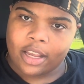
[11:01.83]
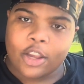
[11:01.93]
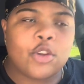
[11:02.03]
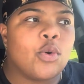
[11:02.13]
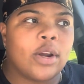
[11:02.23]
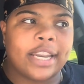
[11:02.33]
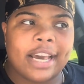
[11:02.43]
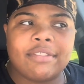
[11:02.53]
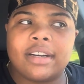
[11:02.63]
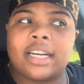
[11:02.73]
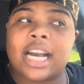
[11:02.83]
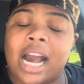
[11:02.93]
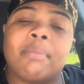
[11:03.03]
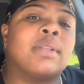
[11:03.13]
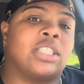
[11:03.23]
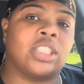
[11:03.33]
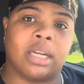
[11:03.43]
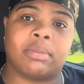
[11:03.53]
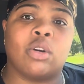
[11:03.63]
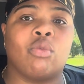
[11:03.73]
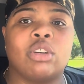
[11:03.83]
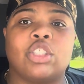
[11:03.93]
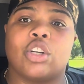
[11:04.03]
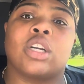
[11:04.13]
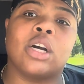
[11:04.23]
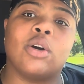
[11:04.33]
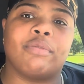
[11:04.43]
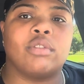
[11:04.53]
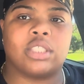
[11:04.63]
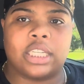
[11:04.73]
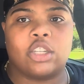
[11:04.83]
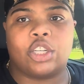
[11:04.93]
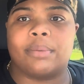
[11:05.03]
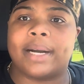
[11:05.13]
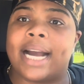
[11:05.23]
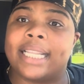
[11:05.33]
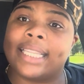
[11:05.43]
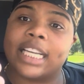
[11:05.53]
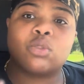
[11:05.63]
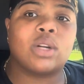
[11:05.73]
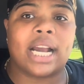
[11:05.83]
you will never accomplish something or reach your goal if you're sitting on your behind that's what